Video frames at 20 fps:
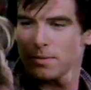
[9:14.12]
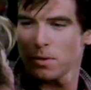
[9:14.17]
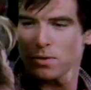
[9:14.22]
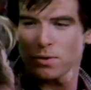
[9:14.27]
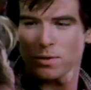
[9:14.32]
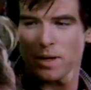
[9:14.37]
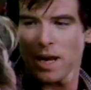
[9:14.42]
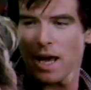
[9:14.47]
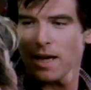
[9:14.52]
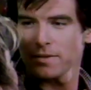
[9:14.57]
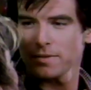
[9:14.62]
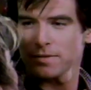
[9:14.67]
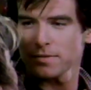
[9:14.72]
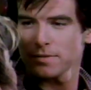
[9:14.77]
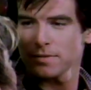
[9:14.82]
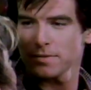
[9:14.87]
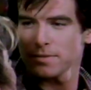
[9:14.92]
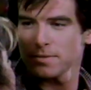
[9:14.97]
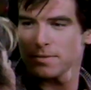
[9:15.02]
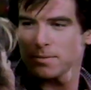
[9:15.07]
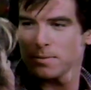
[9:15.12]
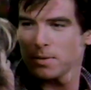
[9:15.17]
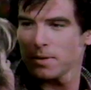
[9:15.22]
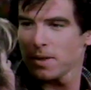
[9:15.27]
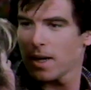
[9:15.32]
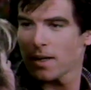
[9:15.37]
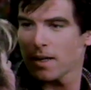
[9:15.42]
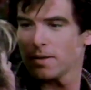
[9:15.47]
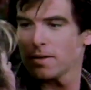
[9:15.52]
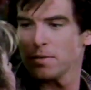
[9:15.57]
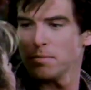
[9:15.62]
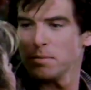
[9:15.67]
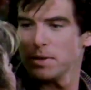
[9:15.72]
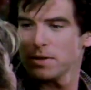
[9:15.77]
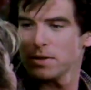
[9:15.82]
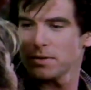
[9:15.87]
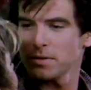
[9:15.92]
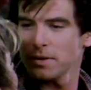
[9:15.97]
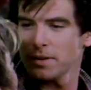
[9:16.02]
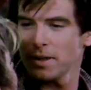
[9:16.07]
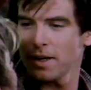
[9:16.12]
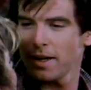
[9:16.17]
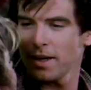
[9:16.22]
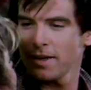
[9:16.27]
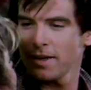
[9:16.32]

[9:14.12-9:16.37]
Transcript: What's life without a little mystery?